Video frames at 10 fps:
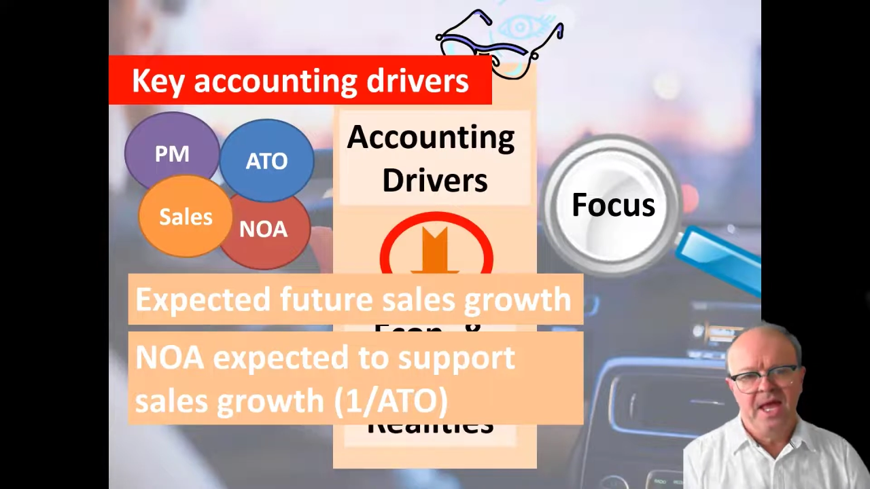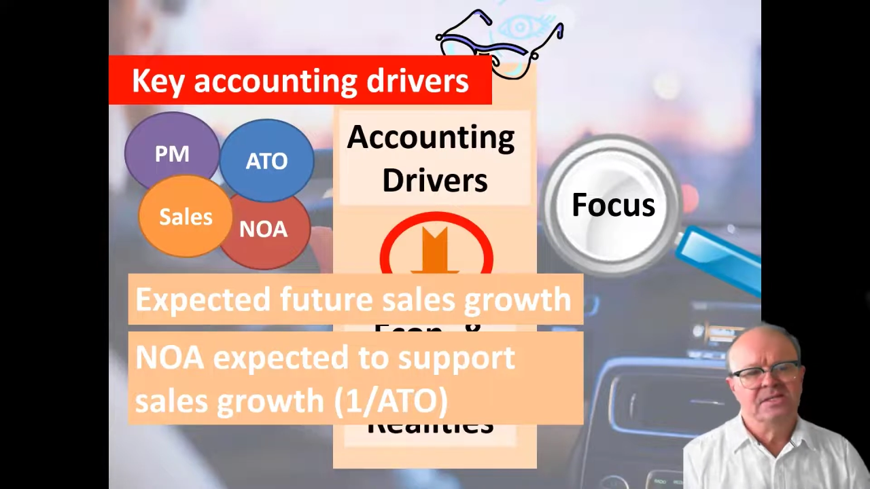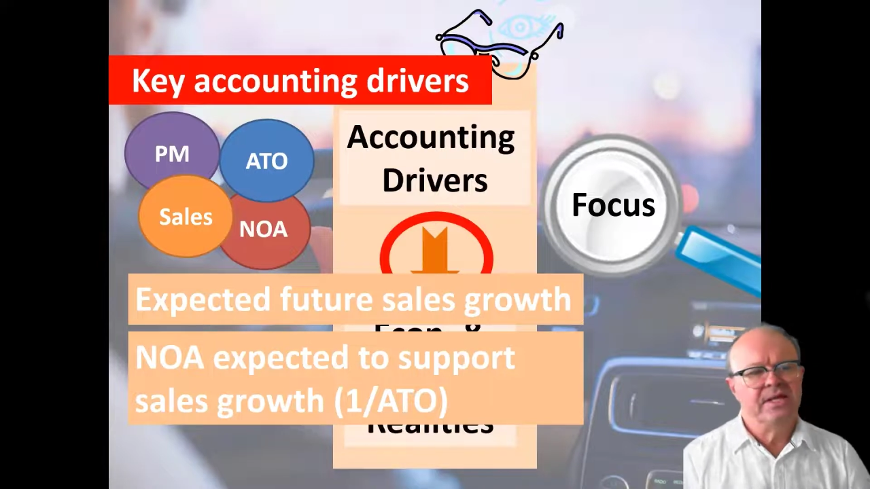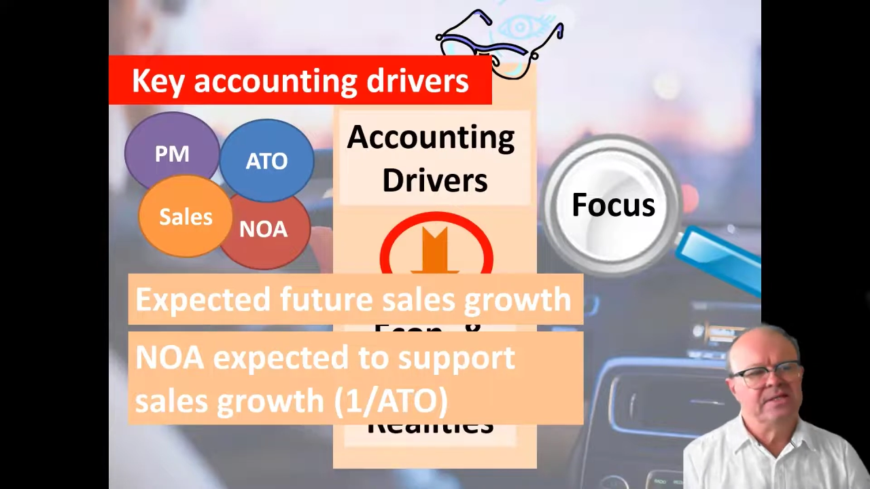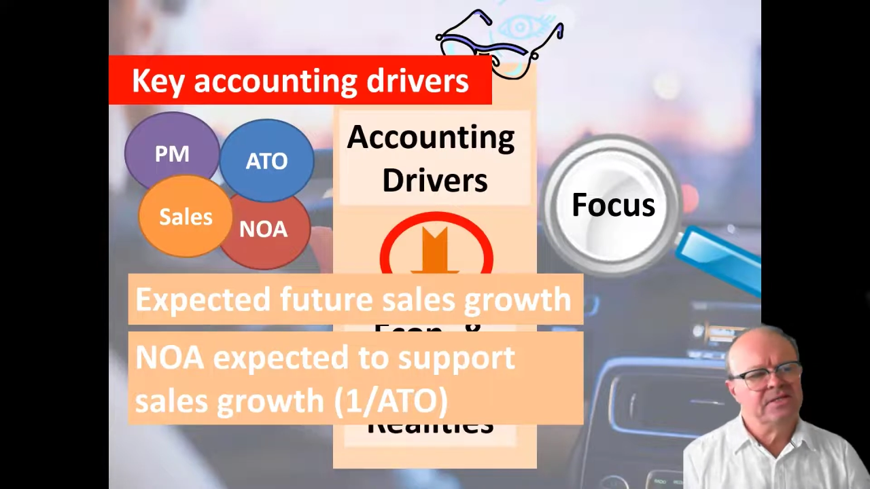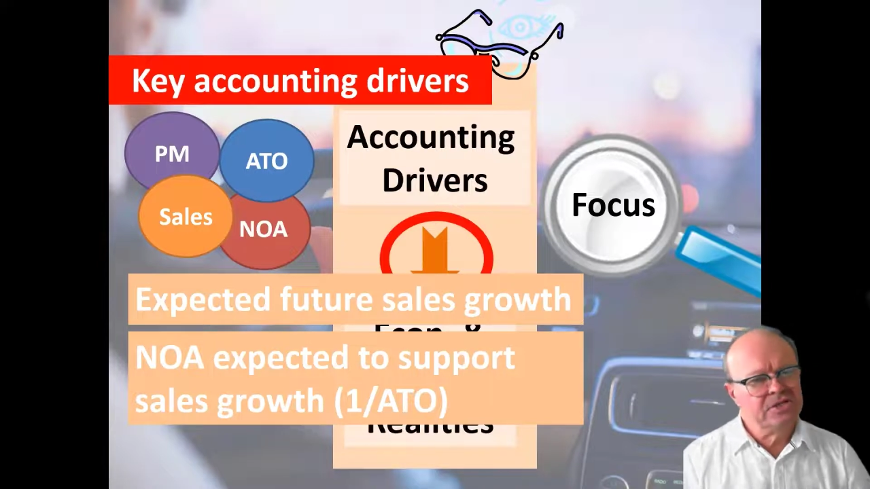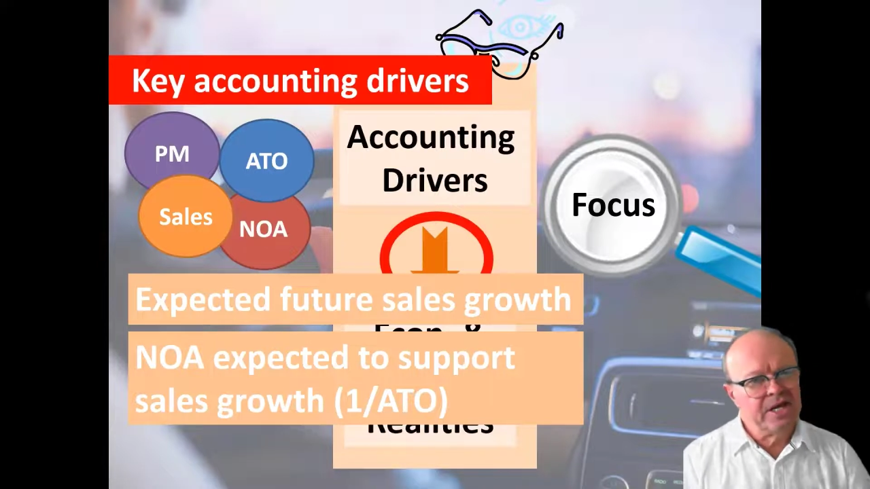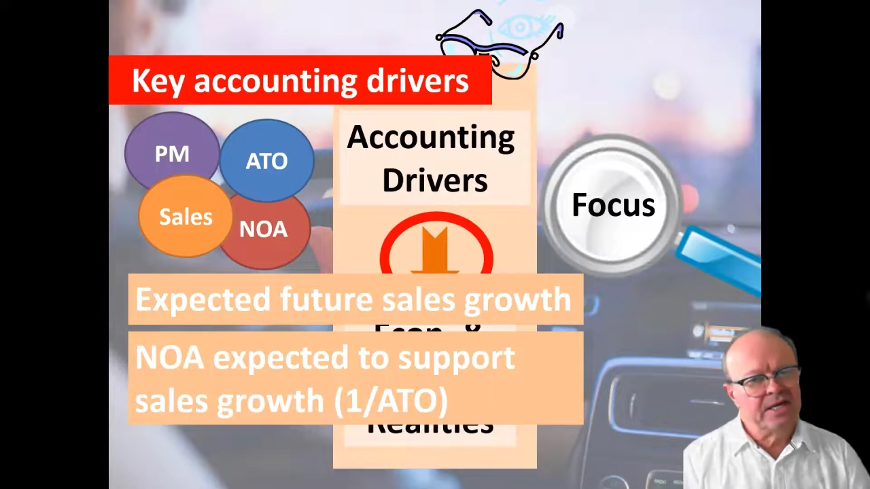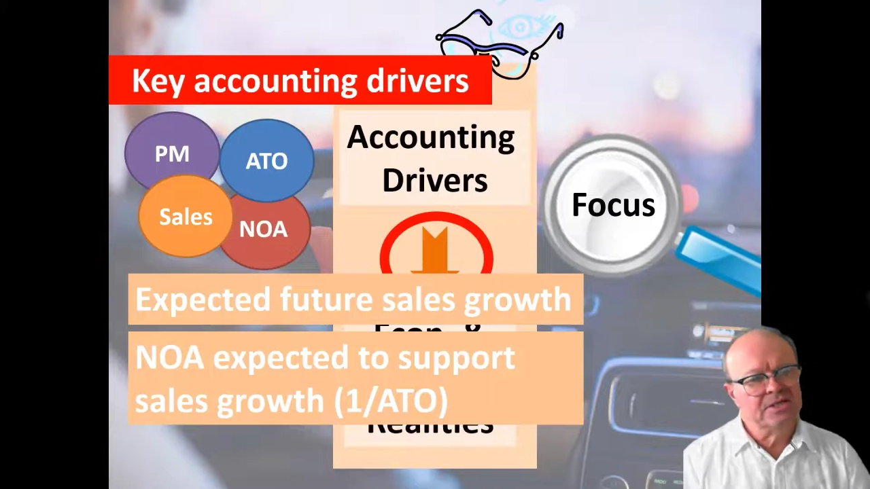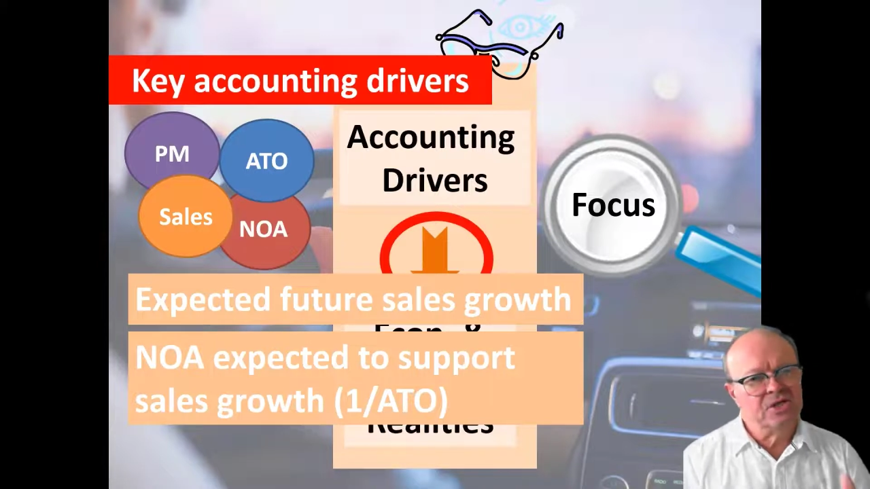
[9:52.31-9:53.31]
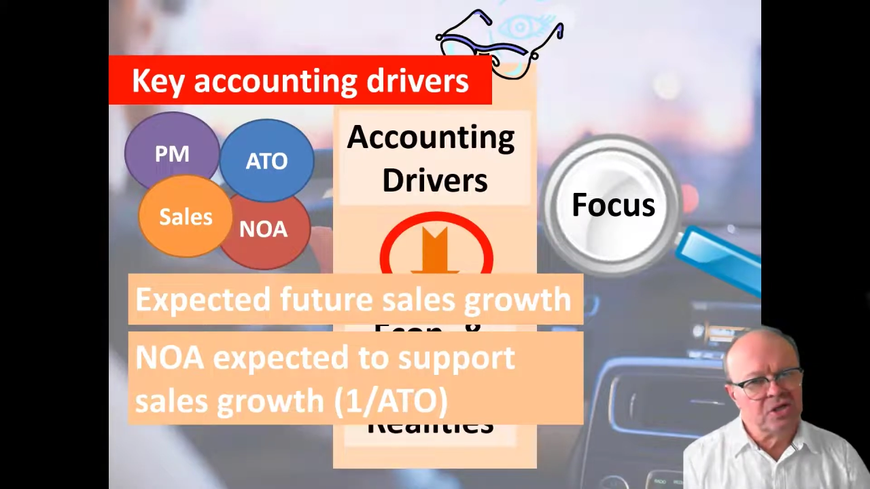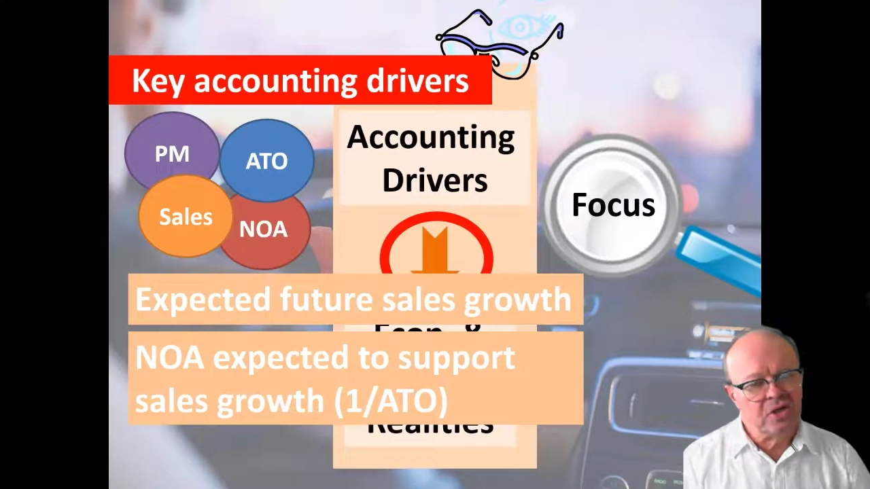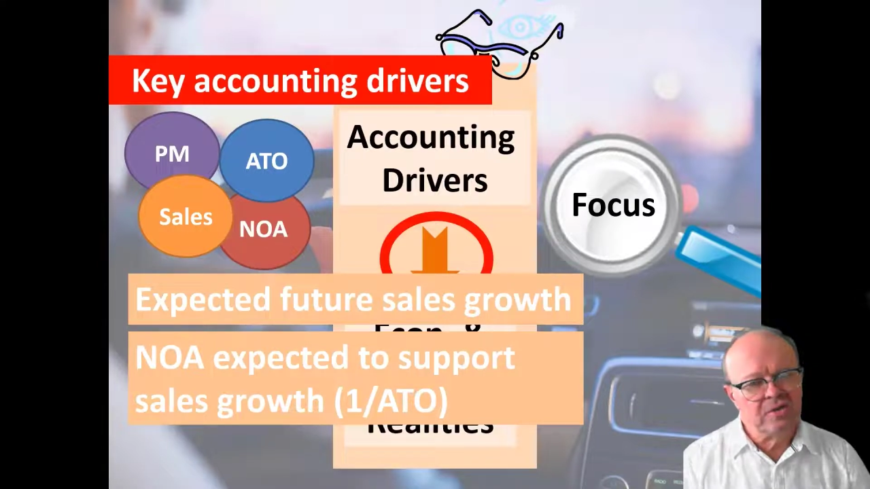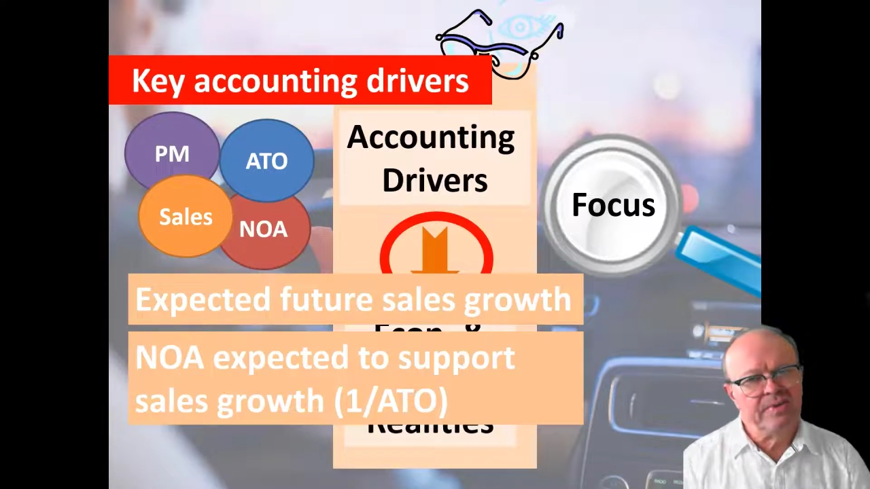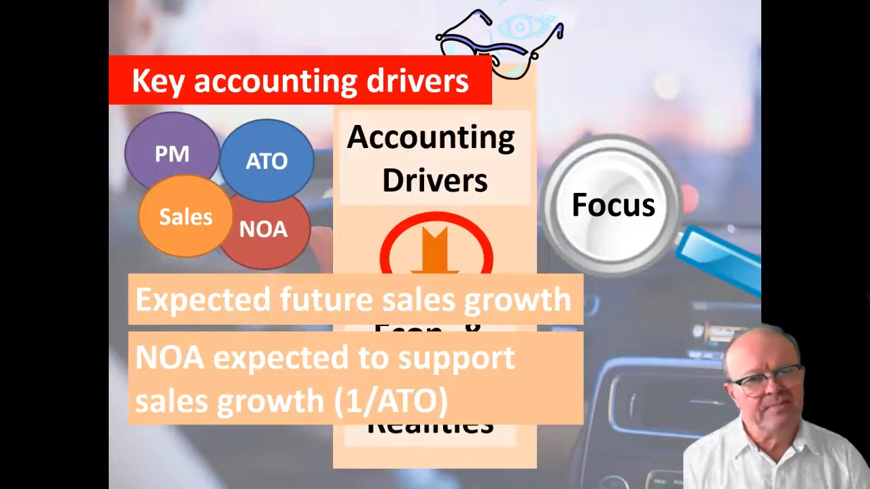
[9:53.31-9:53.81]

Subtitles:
So that's a challenge a lot of